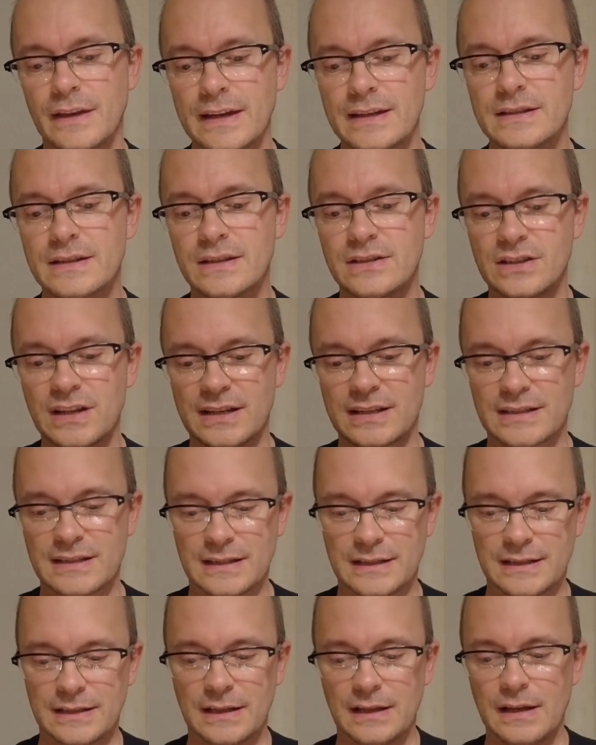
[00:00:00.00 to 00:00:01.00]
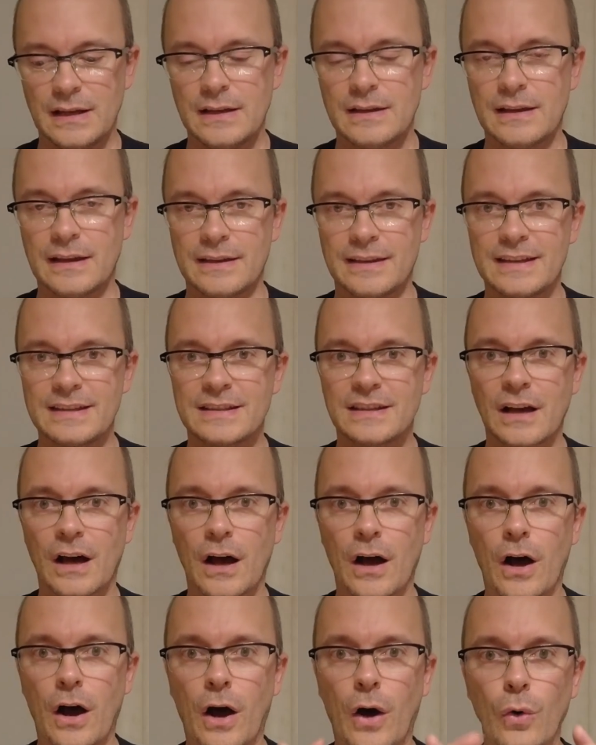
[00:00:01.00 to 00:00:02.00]
They suggested that this
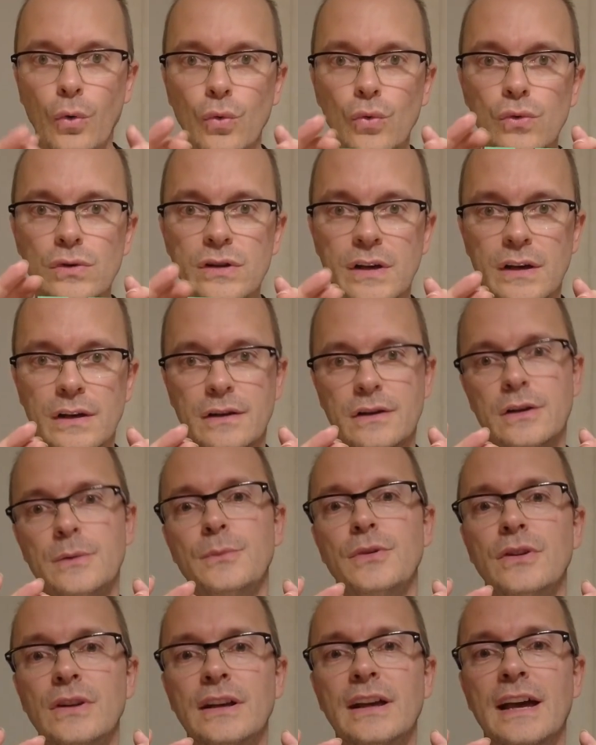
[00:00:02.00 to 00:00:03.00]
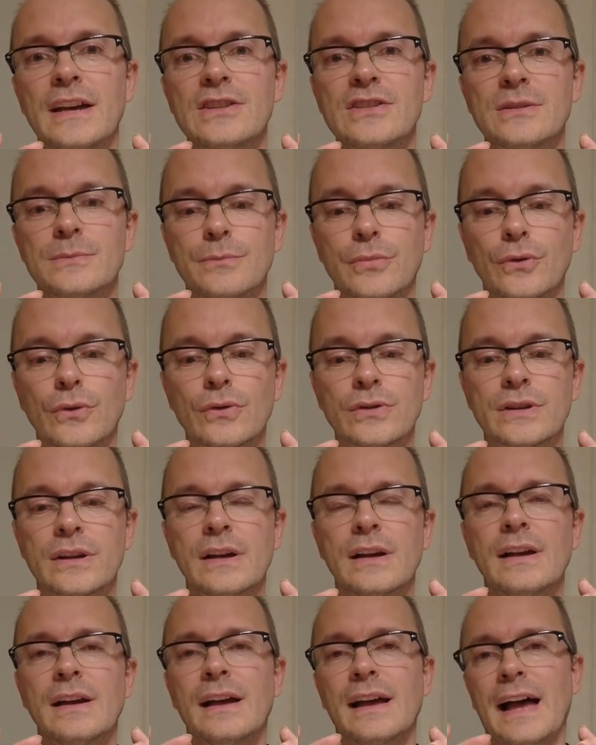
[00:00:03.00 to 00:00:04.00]
old communication board
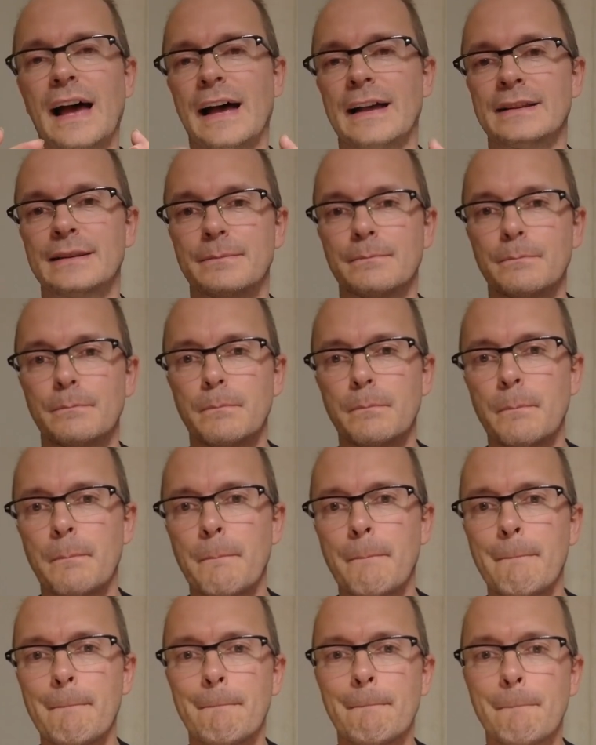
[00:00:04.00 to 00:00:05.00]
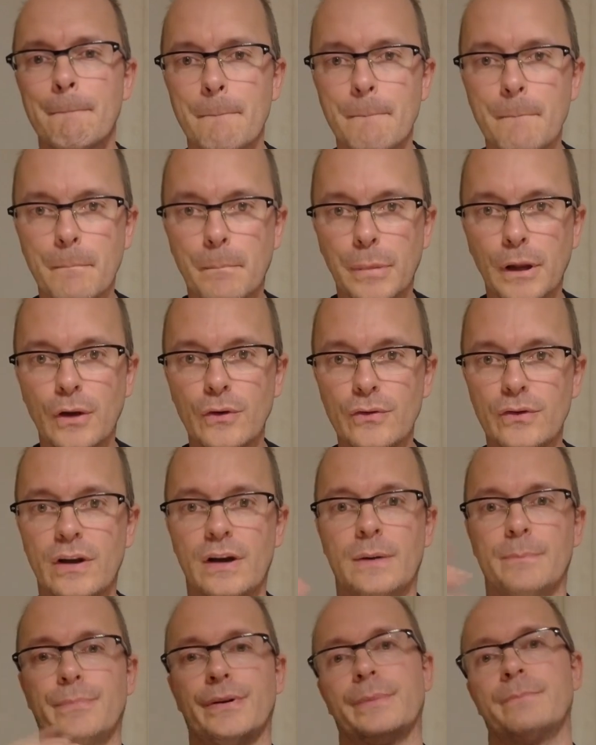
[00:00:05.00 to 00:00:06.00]
had blown
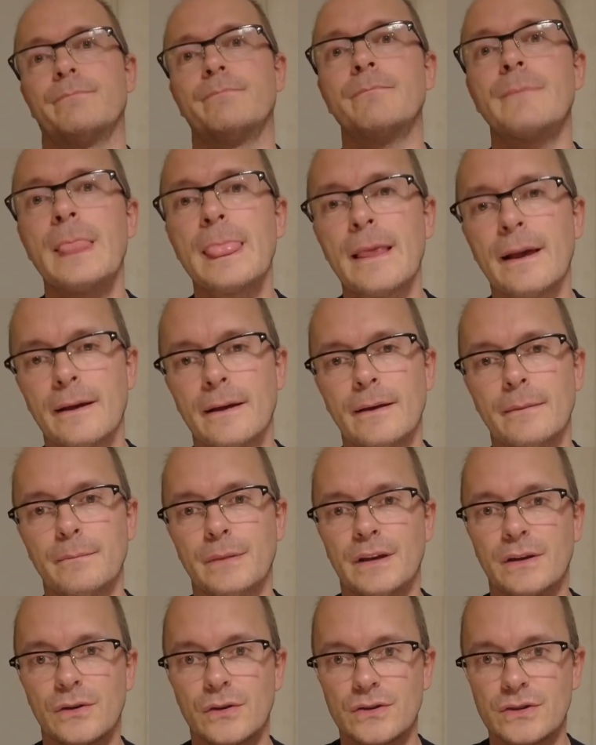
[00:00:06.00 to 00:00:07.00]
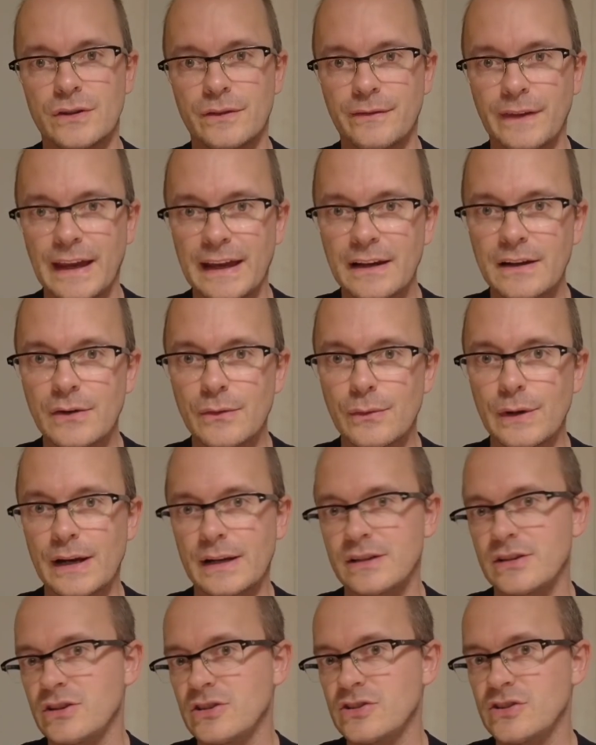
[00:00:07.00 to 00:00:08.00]
up because of
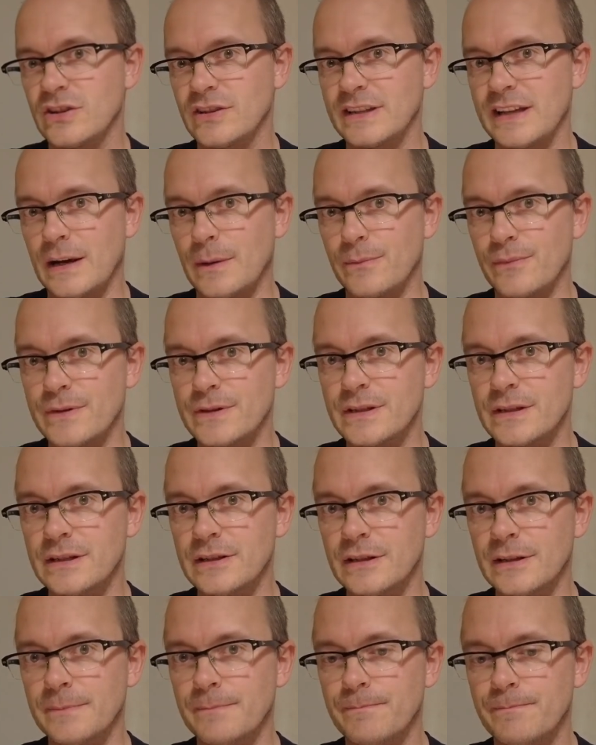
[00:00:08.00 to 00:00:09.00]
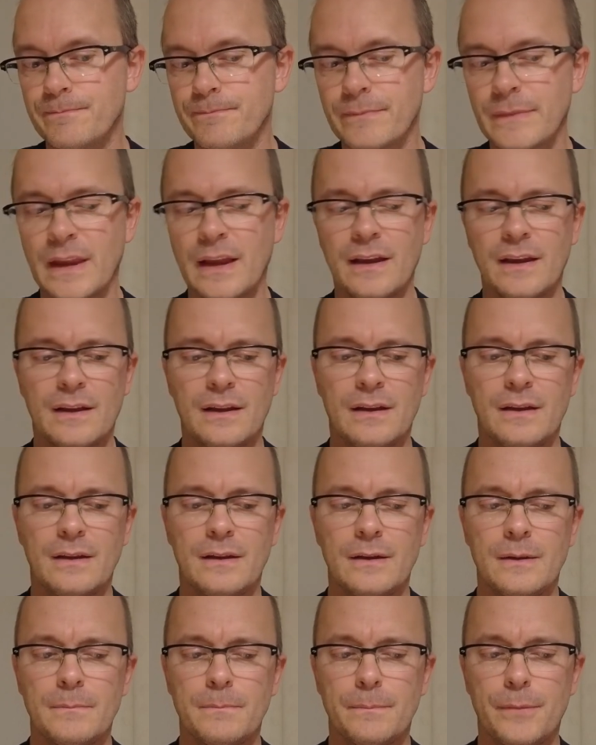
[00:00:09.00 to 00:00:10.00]
incorrect shutdown procedure.
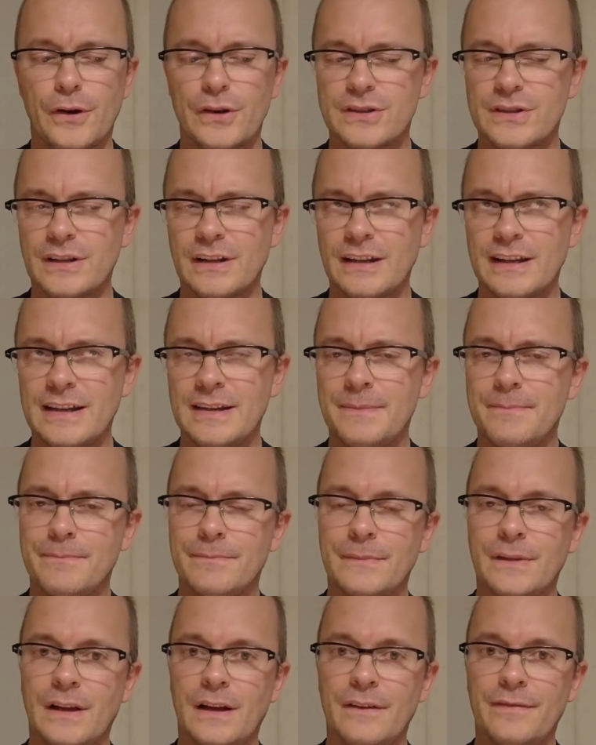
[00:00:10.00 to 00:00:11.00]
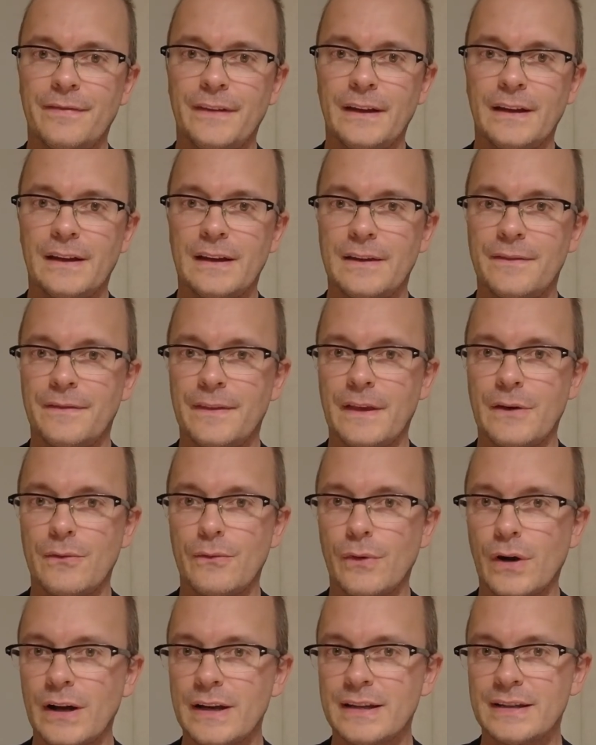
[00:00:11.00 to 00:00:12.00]
Personally, I think if they're
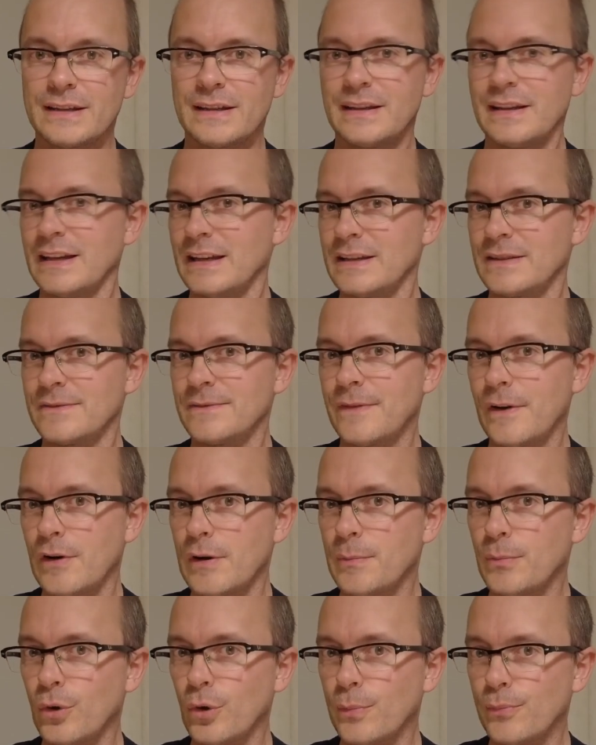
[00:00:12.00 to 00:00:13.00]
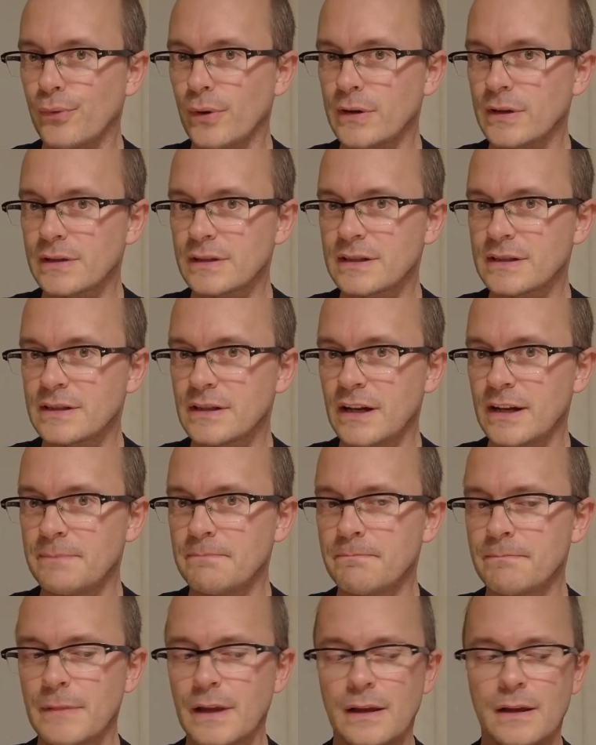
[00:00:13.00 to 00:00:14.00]
right, it's very poor product
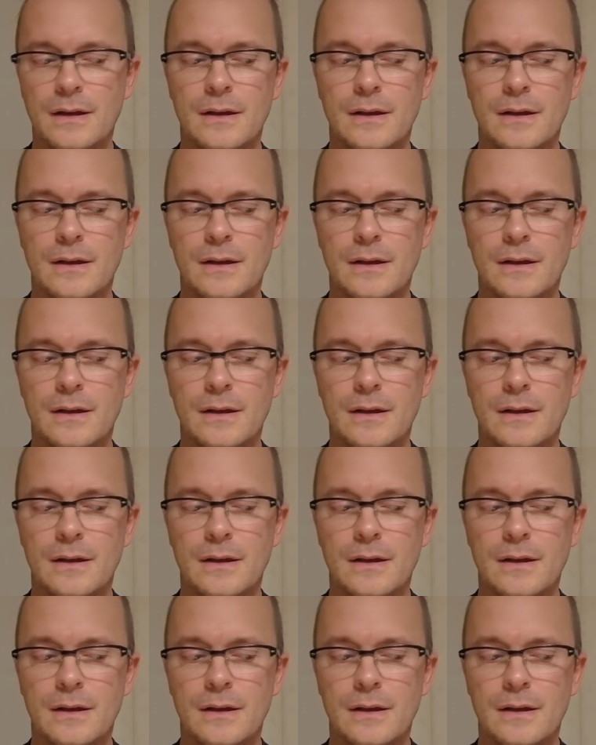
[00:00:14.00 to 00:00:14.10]
design,